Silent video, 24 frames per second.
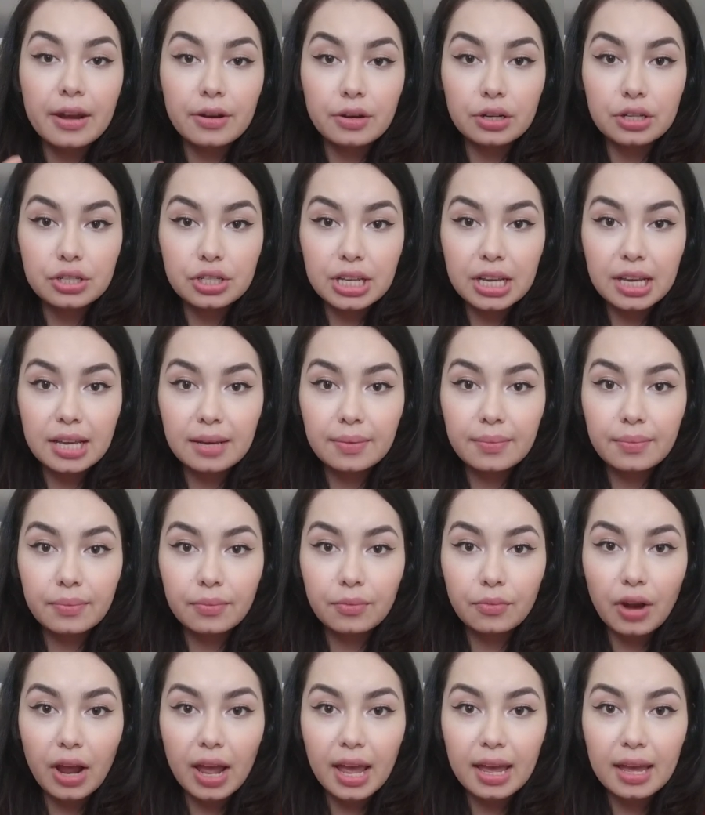energy,
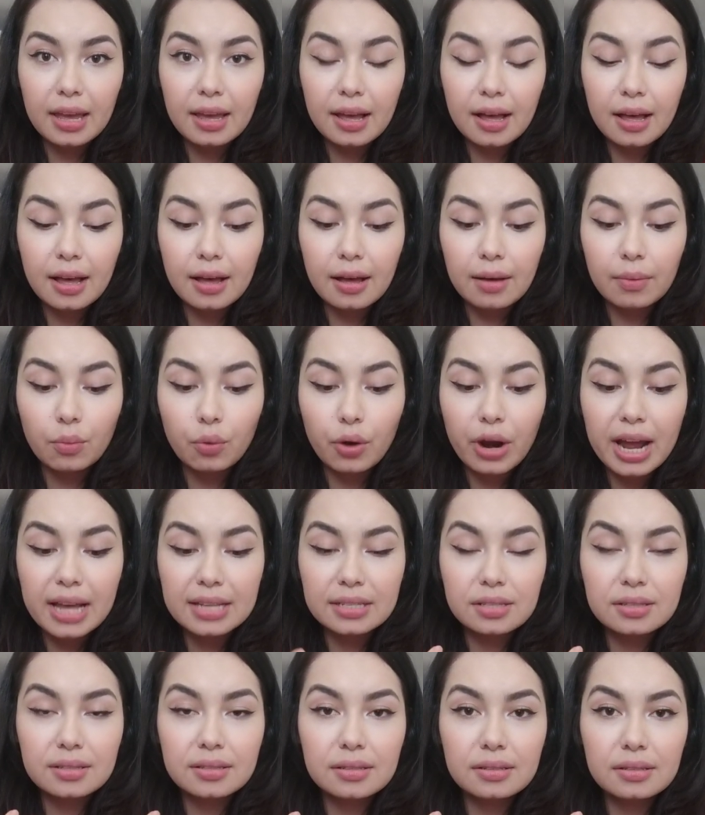right?
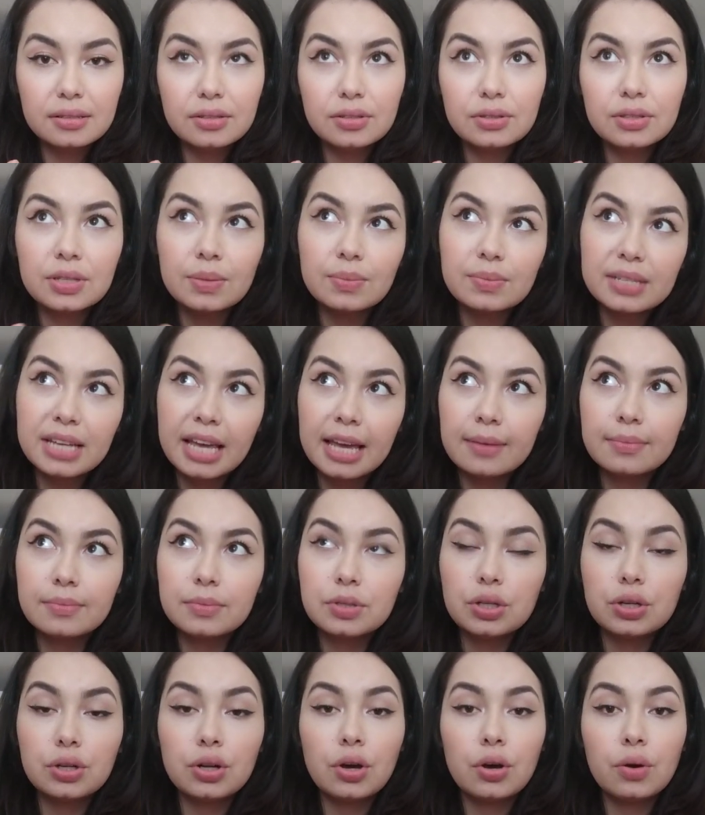Whereas
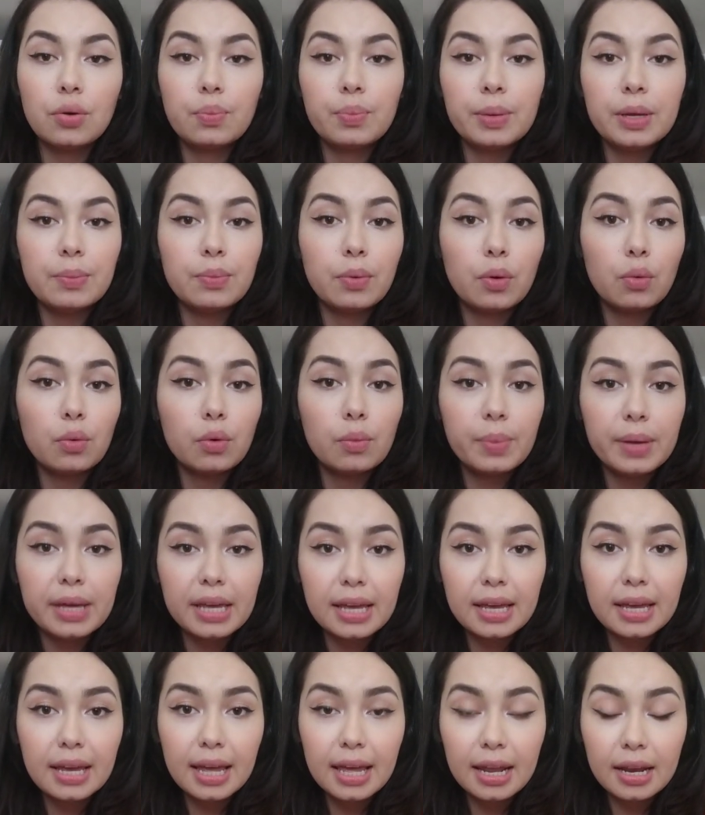sometimes, you know, people will
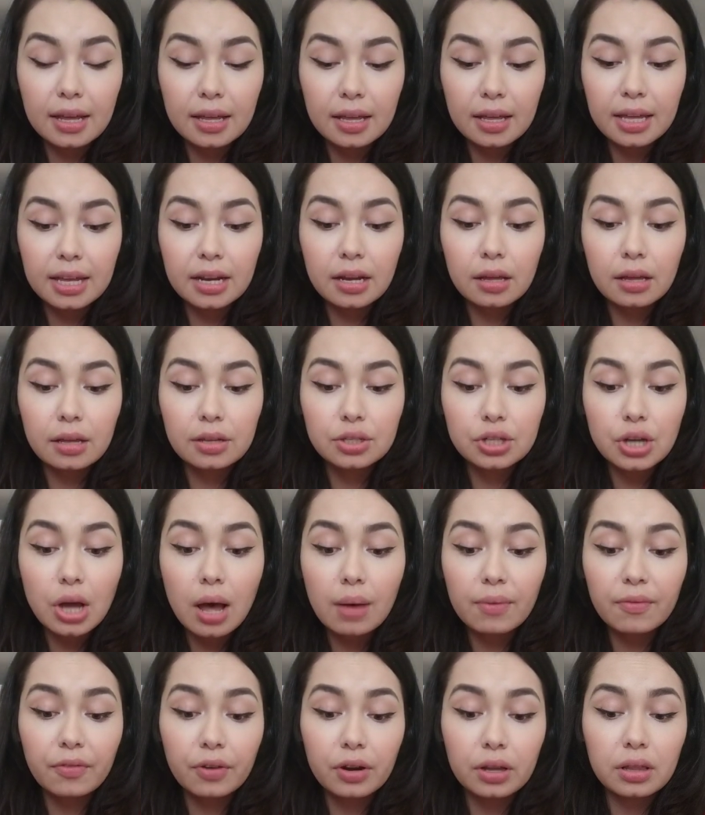be in a
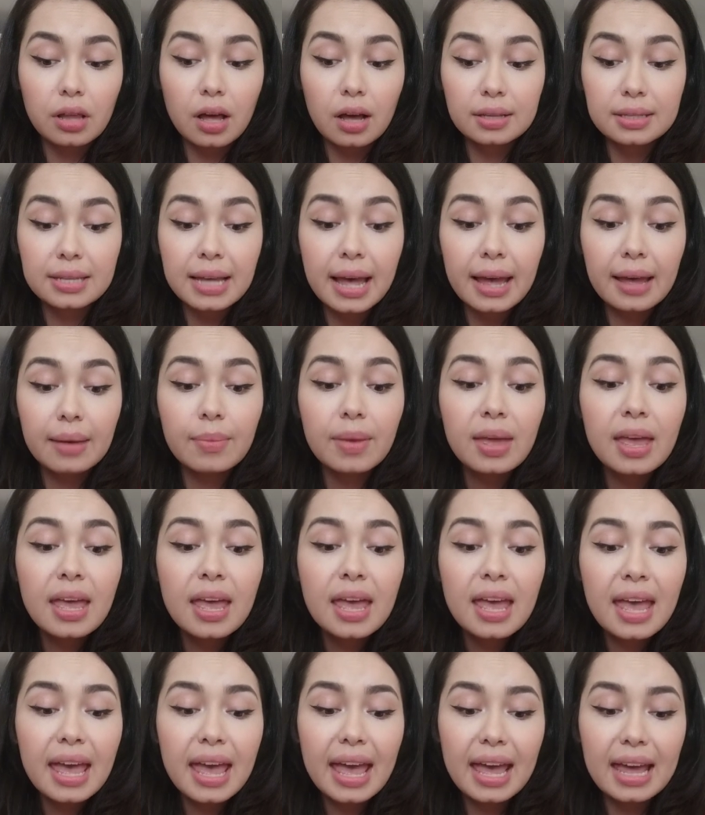job for a long time,
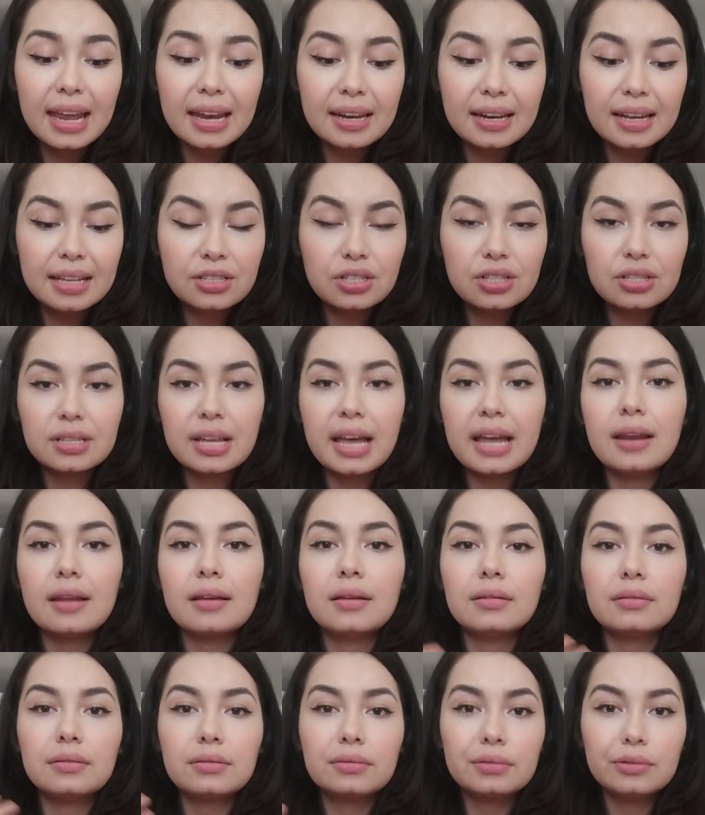and it's just kind
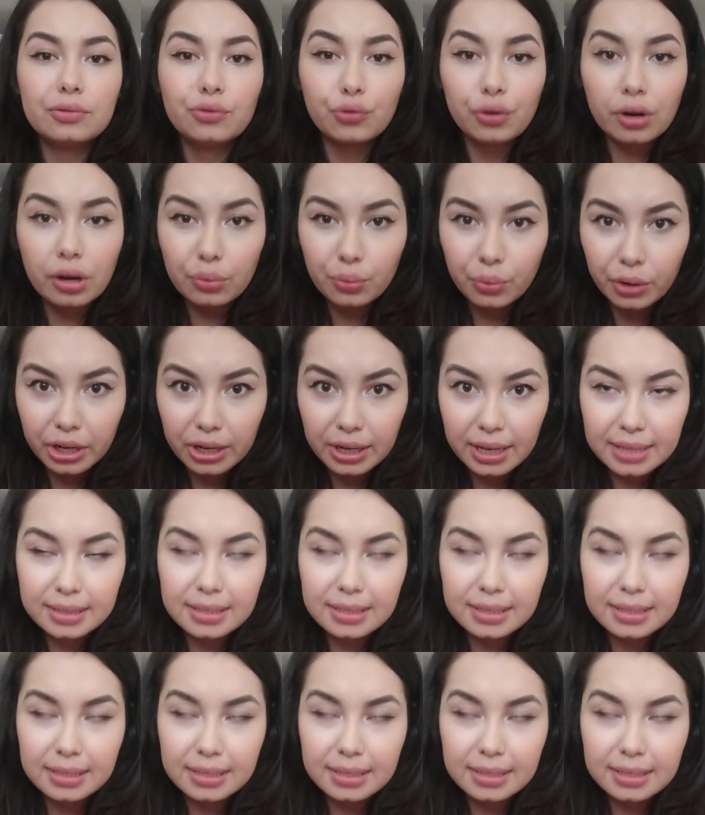of grunt work.